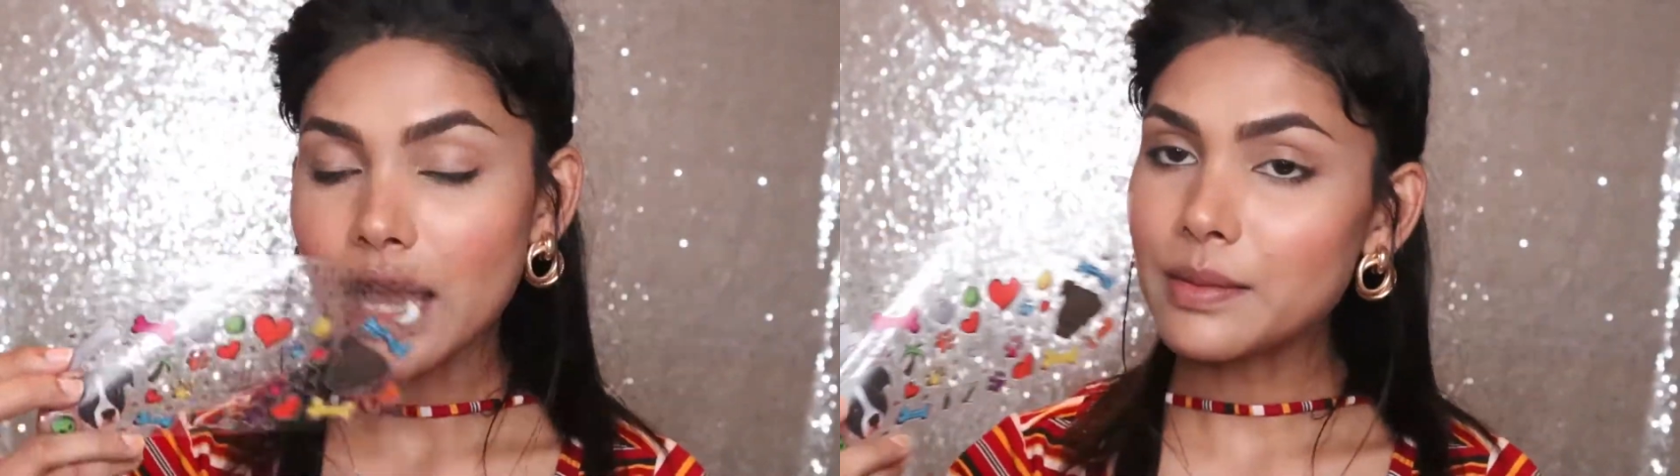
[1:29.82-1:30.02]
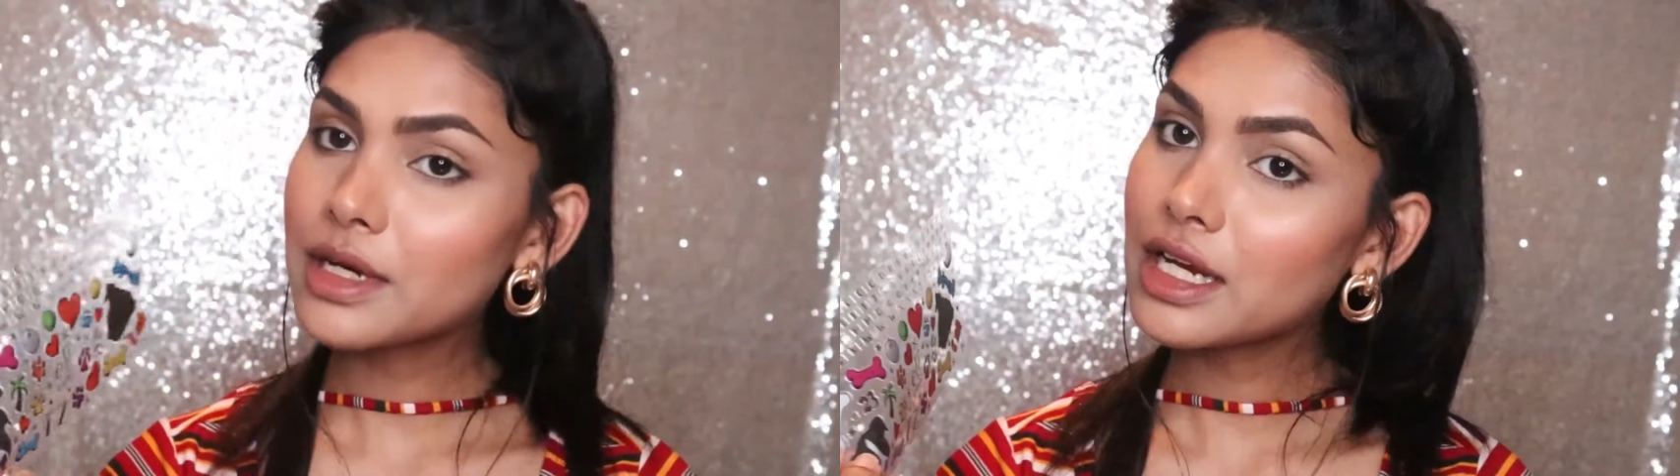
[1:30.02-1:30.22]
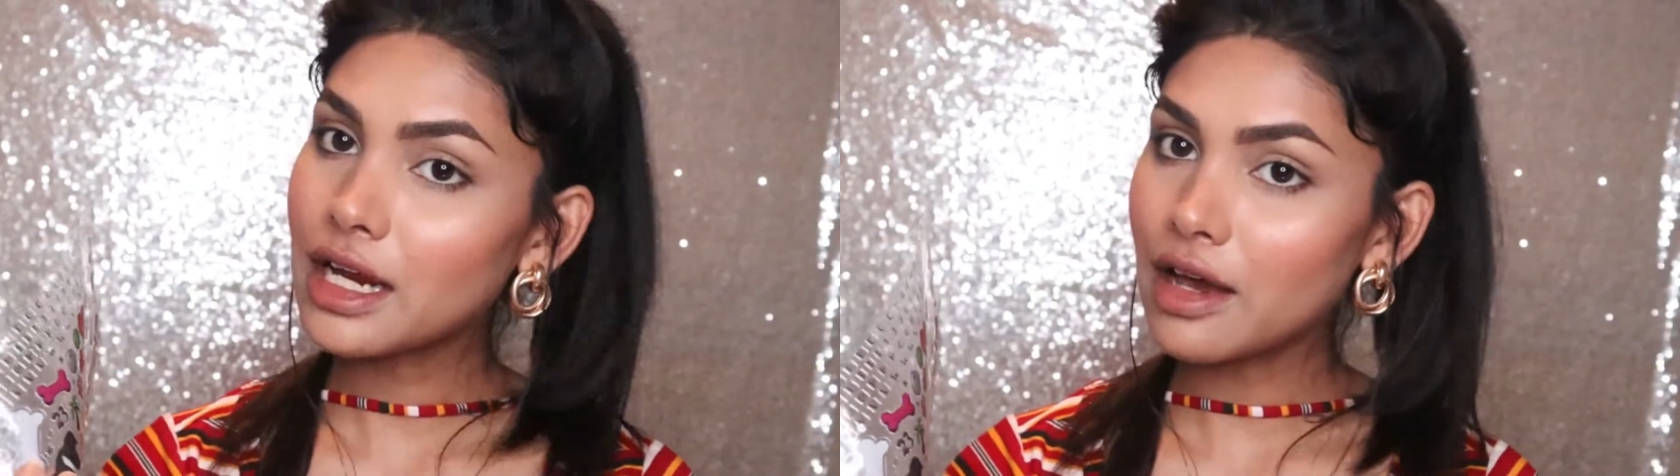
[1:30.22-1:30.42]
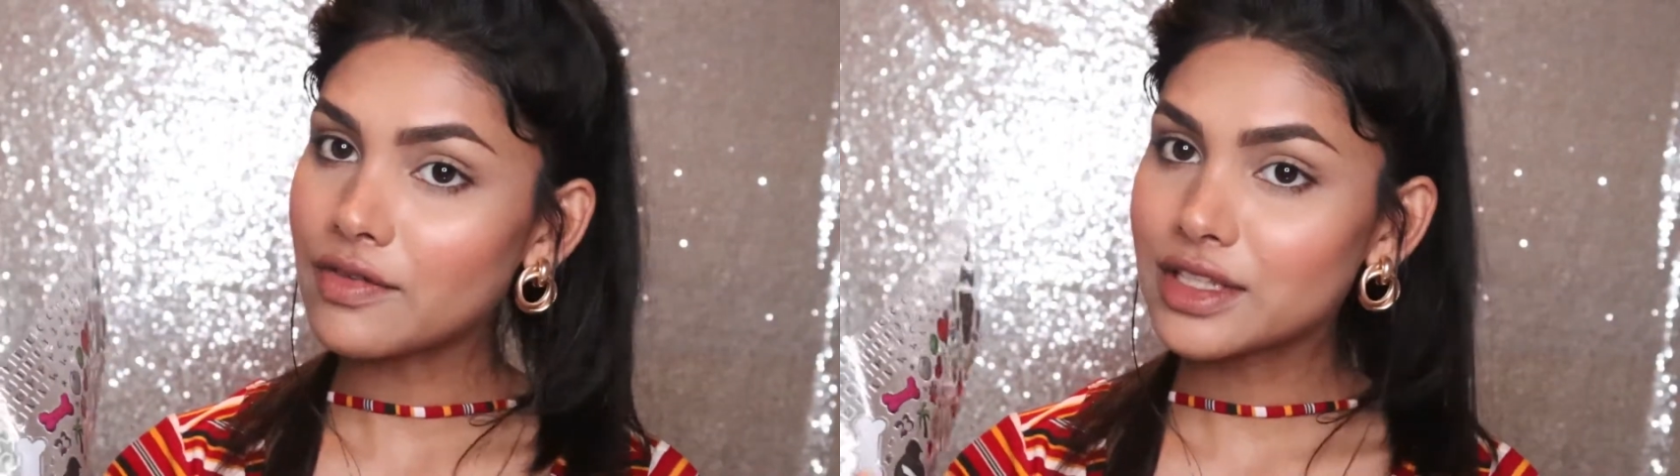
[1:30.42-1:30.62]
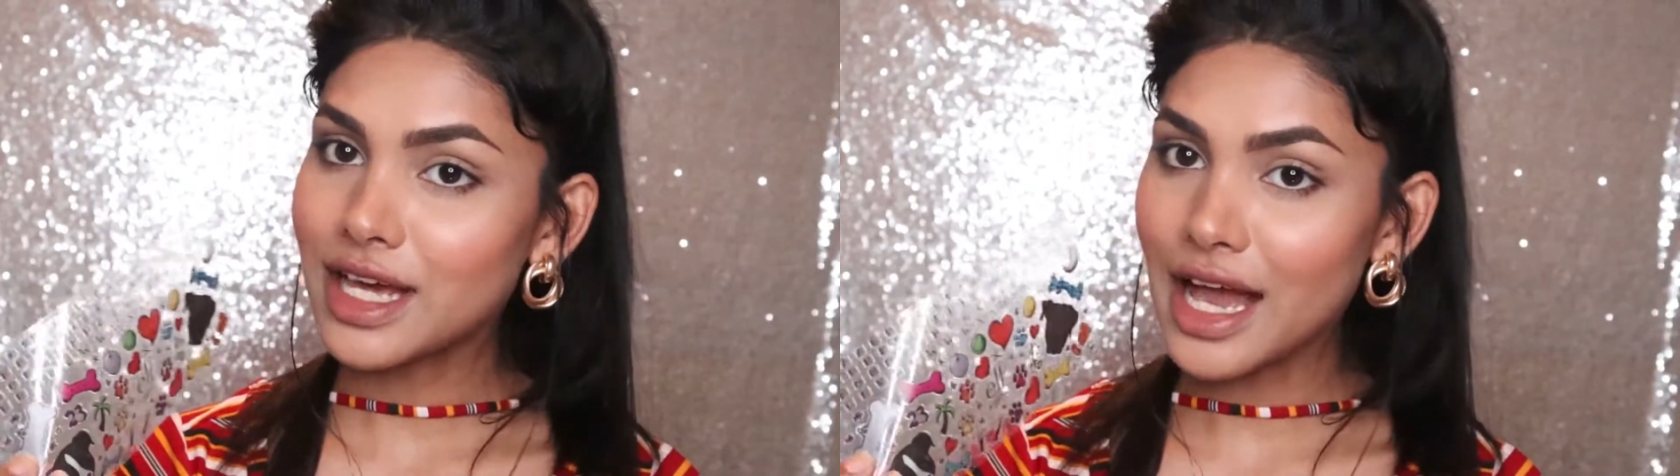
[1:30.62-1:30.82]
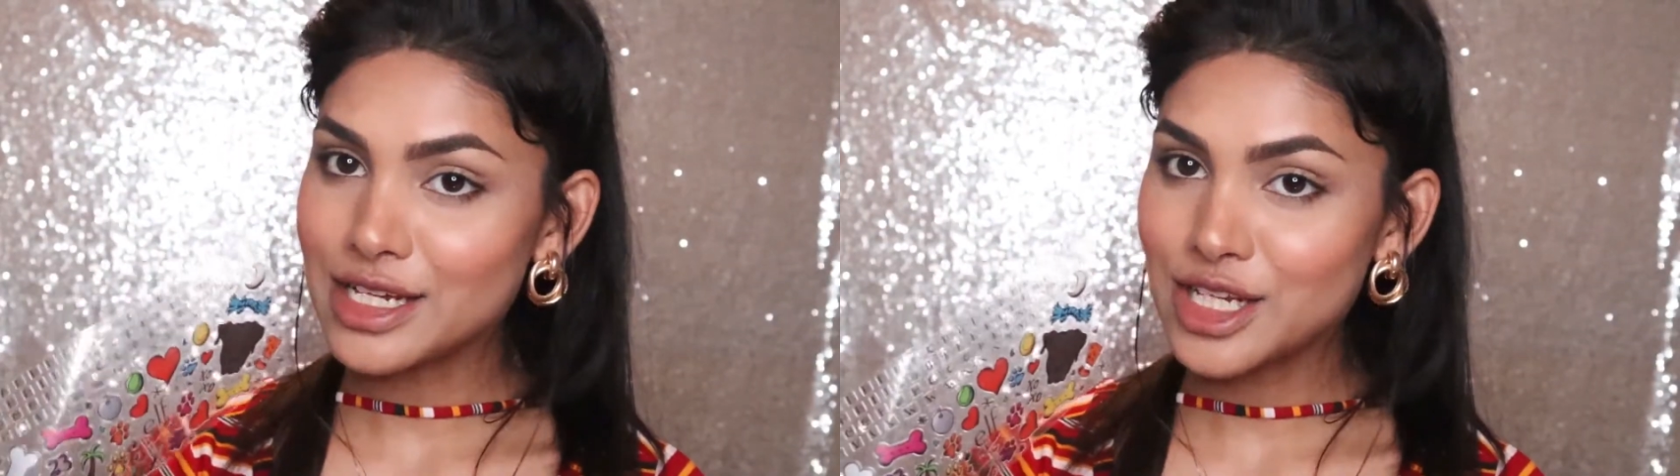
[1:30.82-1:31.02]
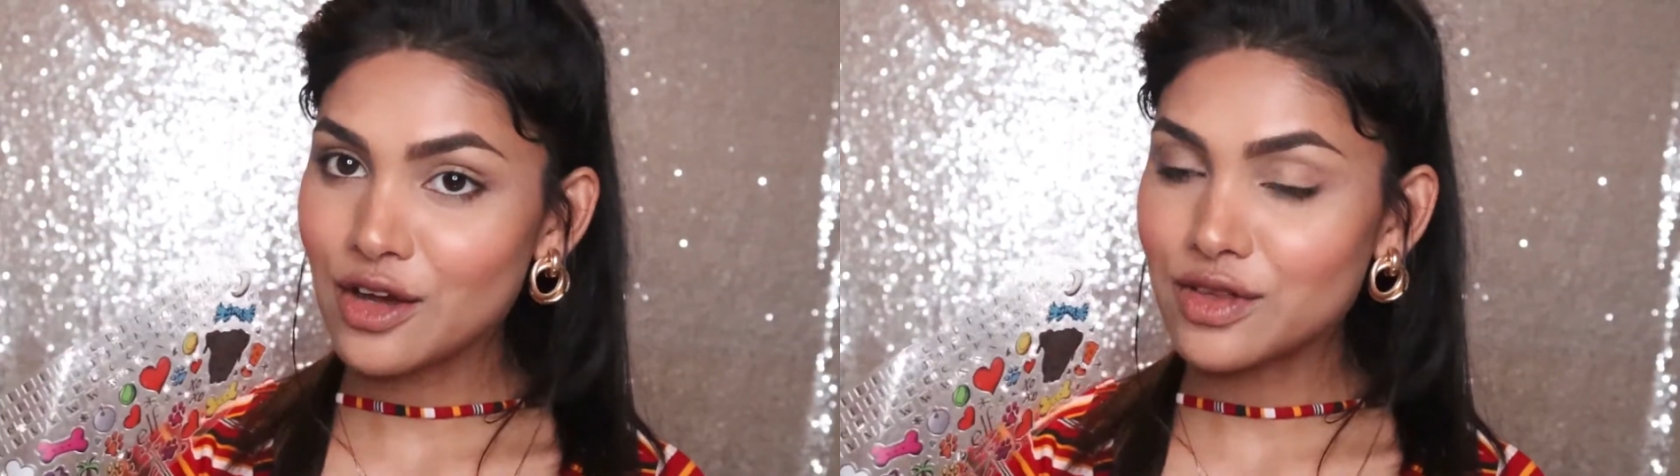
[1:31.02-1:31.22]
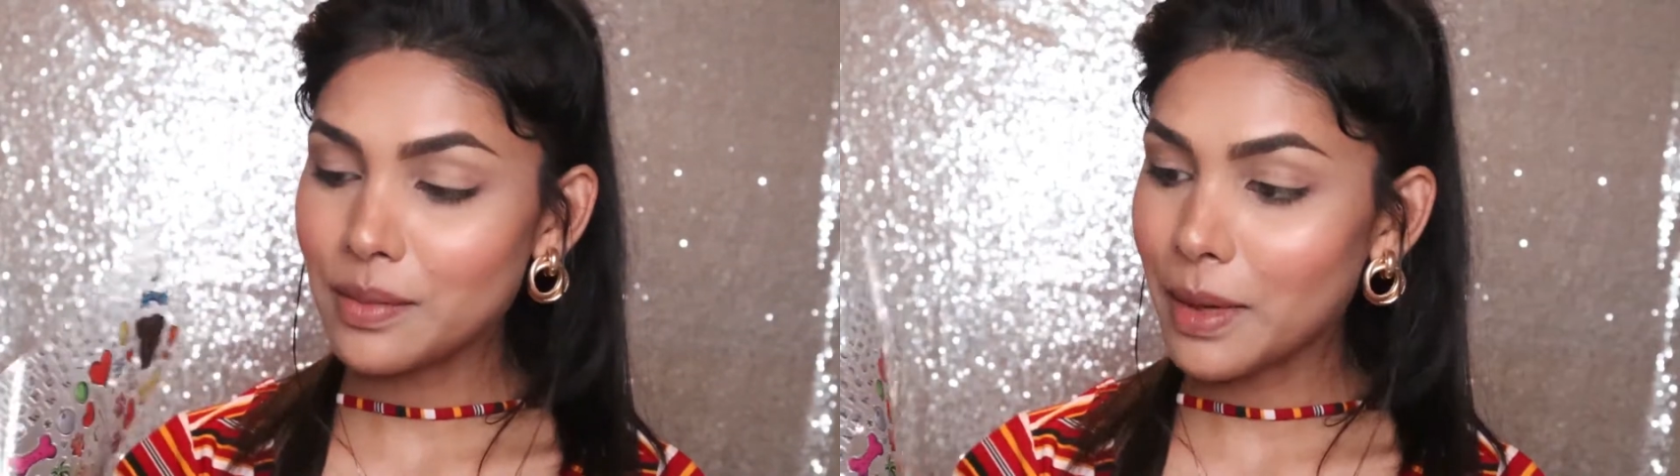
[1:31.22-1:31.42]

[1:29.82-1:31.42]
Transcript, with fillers: I'm really loving the idea of the